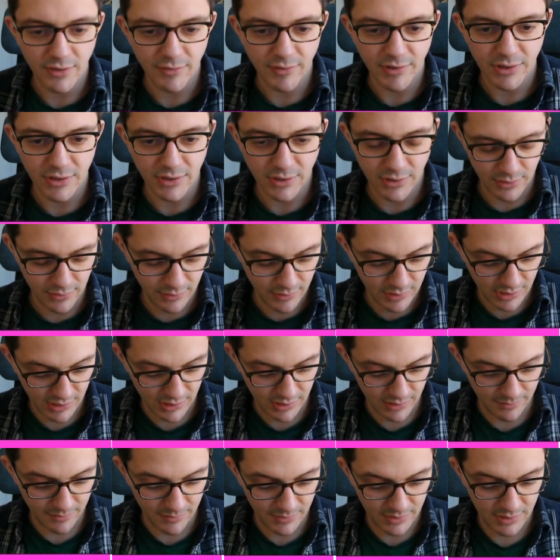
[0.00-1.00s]
I do
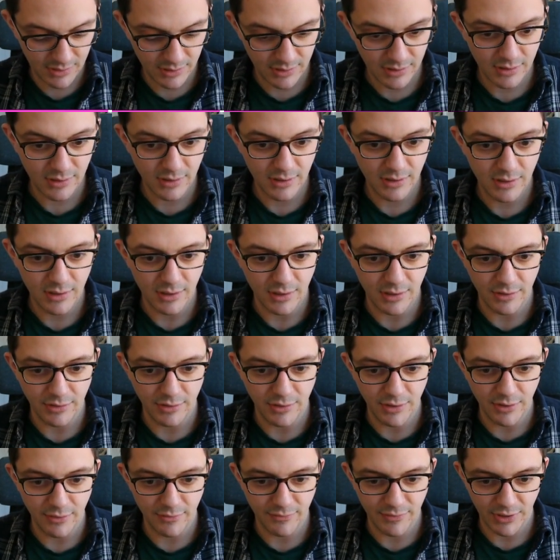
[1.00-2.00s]

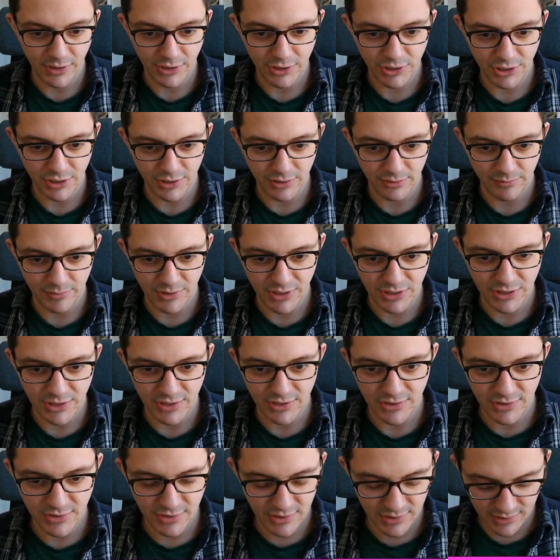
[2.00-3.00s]
new function, which
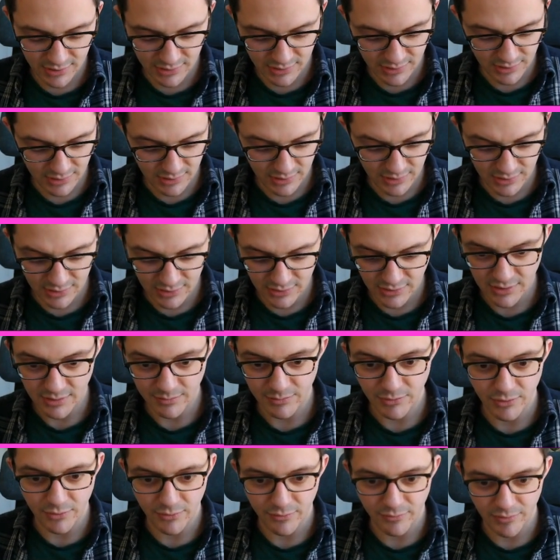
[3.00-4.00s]
is some
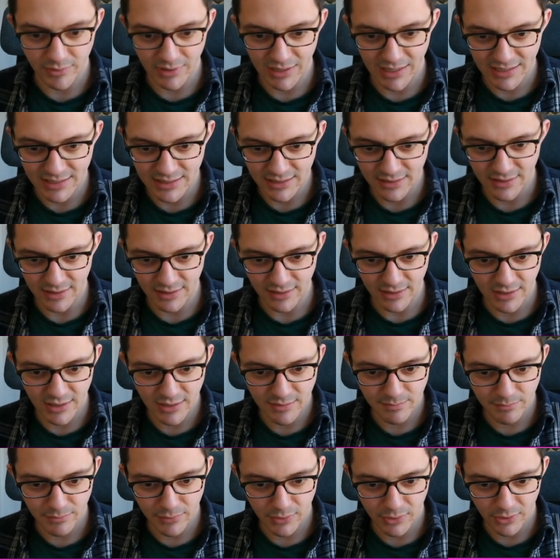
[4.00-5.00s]
sort of related thing that is
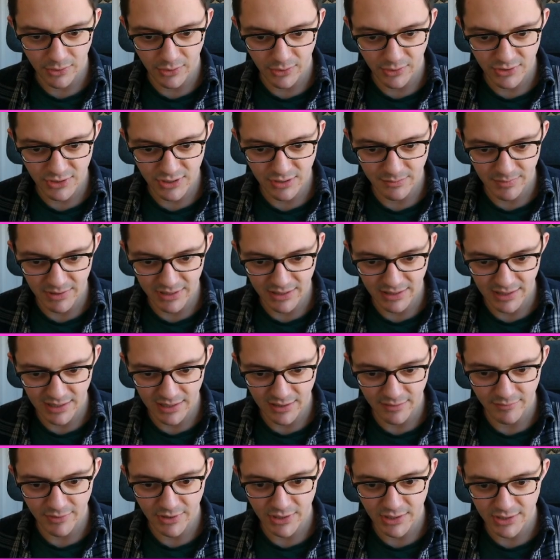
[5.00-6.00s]
possibly the
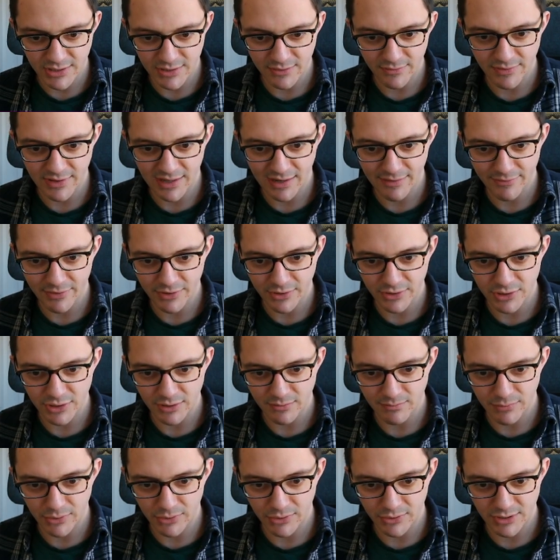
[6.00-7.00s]
inverse of that function,
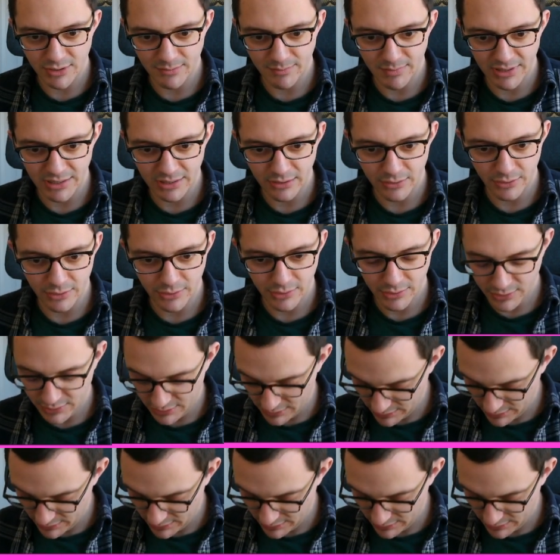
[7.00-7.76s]
possibly not.